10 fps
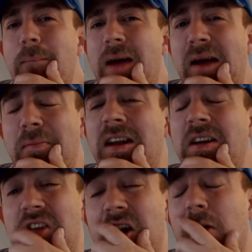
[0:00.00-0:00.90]
Pac-Man
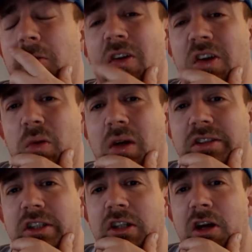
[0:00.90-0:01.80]
is terrible on the
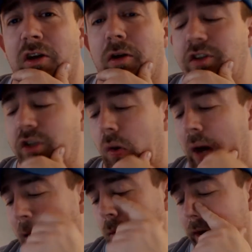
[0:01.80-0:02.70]
2600, so
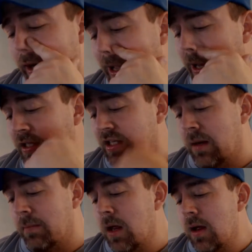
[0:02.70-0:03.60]
I went ahead and sent
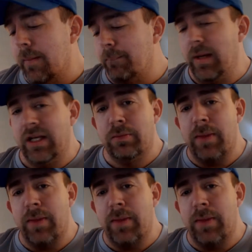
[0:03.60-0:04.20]
him Ms.